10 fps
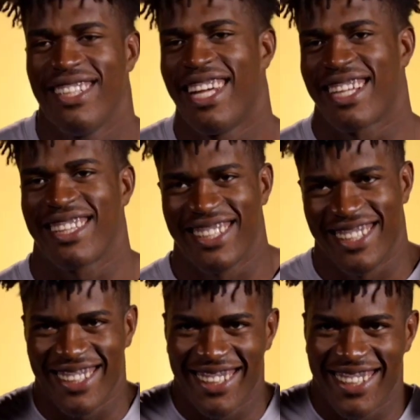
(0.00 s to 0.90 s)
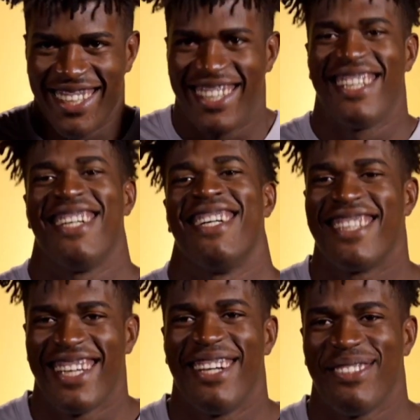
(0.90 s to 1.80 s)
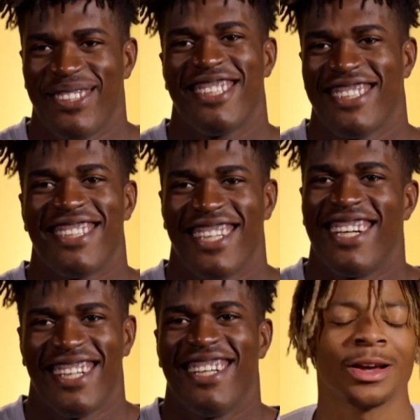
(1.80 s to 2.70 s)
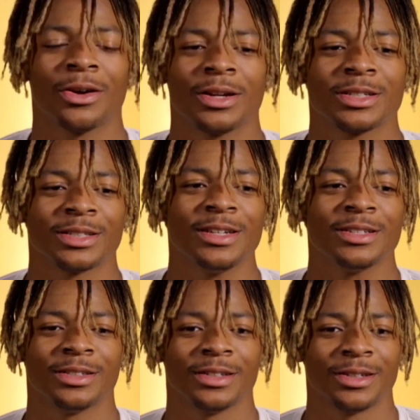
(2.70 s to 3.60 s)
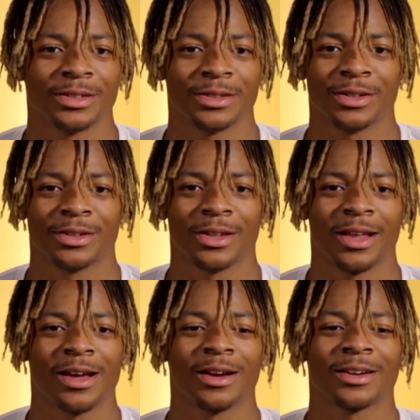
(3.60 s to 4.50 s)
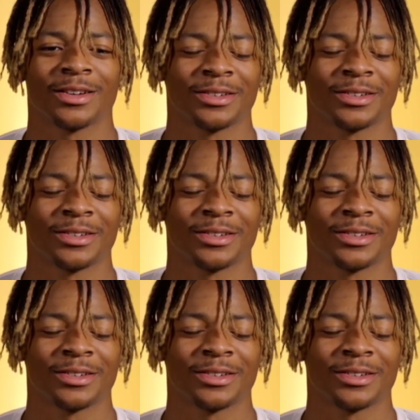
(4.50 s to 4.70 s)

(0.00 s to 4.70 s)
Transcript: Like the the effort, yeah. Oh, that's easy. Lock